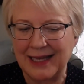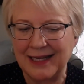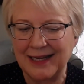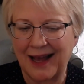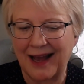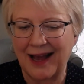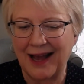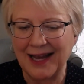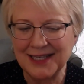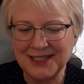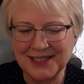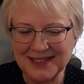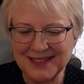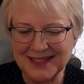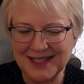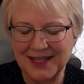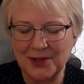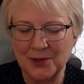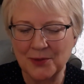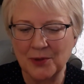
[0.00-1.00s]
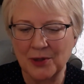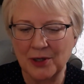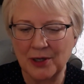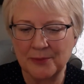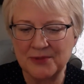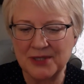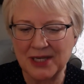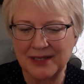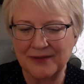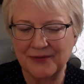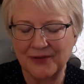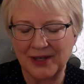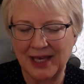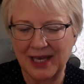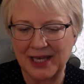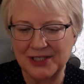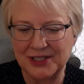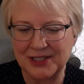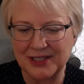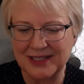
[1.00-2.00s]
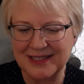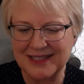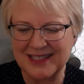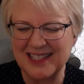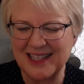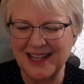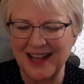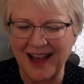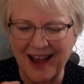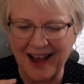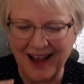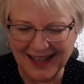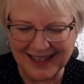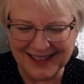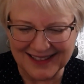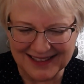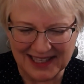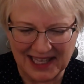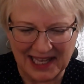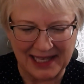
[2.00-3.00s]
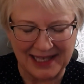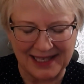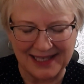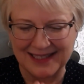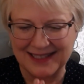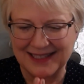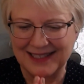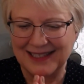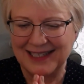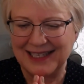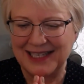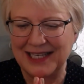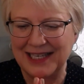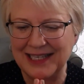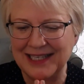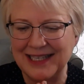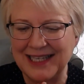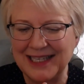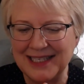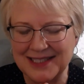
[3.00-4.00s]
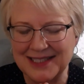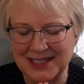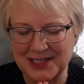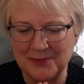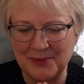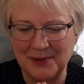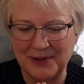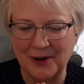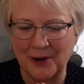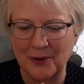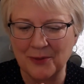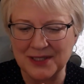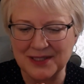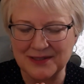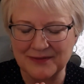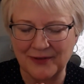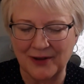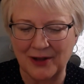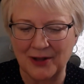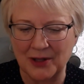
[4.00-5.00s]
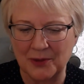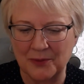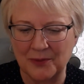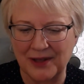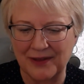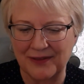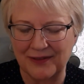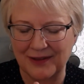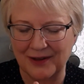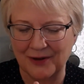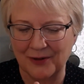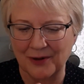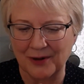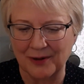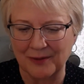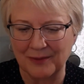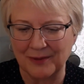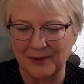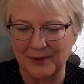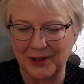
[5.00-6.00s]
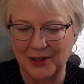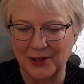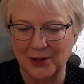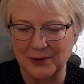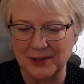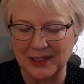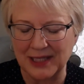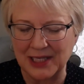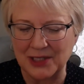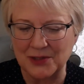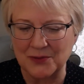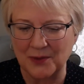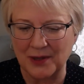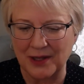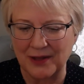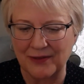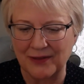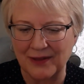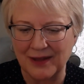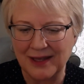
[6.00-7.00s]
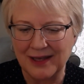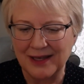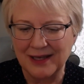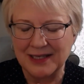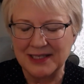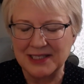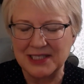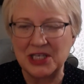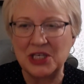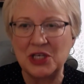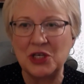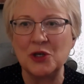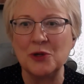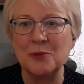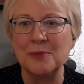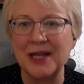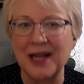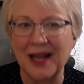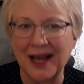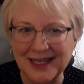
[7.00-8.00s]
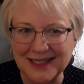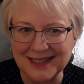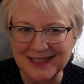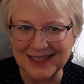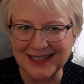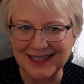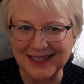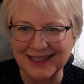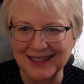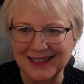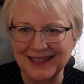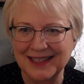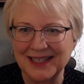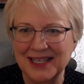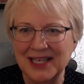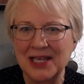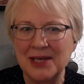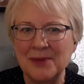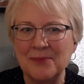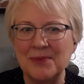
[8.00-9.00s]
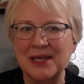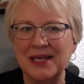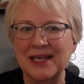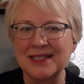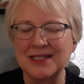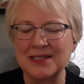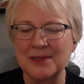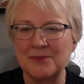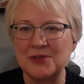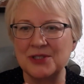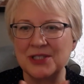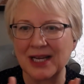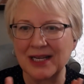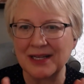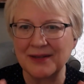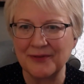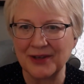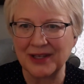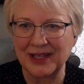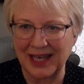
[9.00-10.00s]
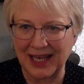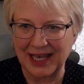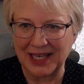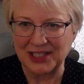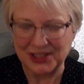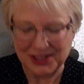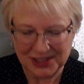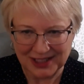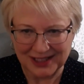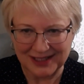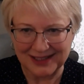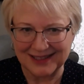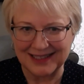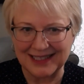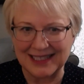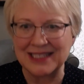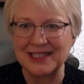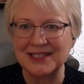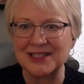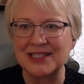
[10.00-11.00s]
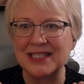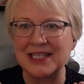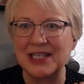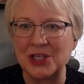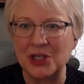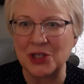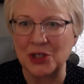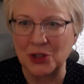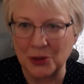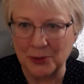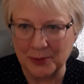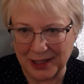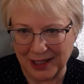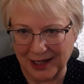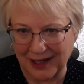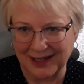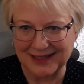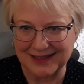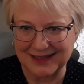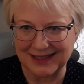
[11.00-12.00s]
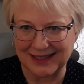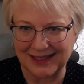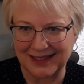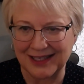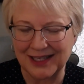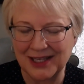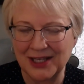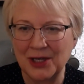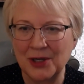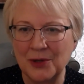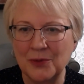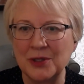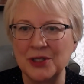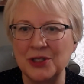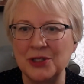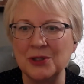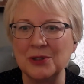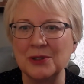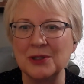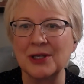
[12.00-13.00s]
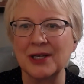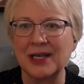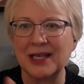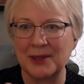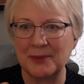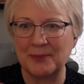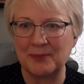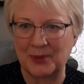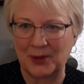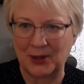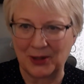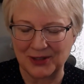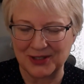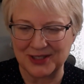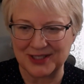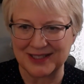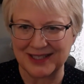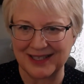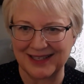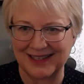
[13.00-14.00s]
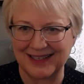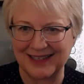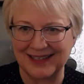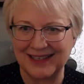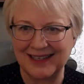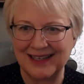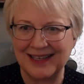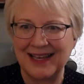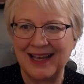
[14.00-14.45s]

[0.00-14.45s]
And I just think the word objectification is not like it needs to be always followed with or, you know, linked with dehumanizing because objectification is dehumanizing. When you look at a person